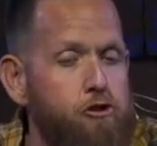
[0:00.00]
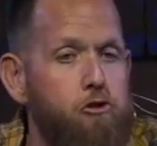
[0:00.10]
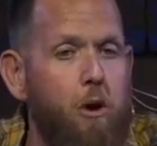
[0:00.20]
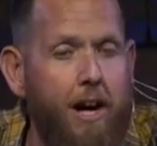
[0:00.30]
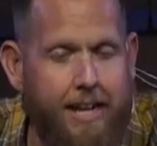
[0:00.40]

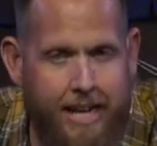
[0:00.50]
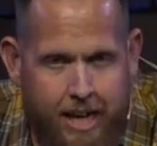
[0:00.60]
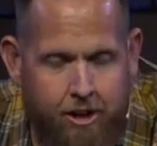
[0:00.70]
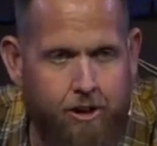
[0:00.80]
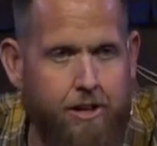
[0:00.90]
draw
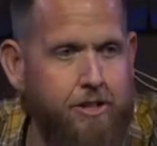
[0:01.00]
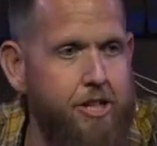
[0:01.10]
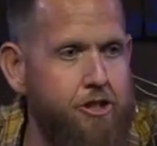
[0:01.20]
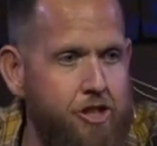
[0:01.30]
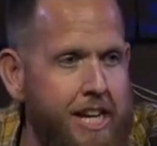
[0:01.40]
near
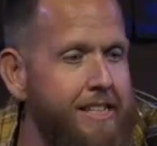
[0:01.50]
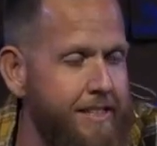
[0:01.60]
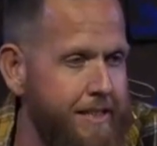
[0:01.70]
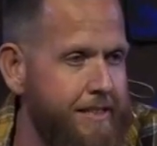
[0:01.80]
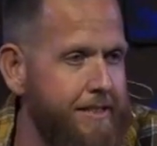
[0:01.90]
to
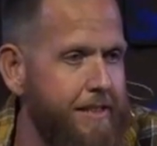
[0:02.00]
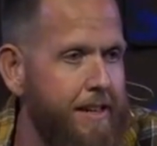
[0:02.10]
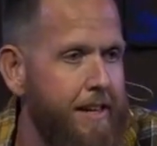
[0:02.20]
Jesus.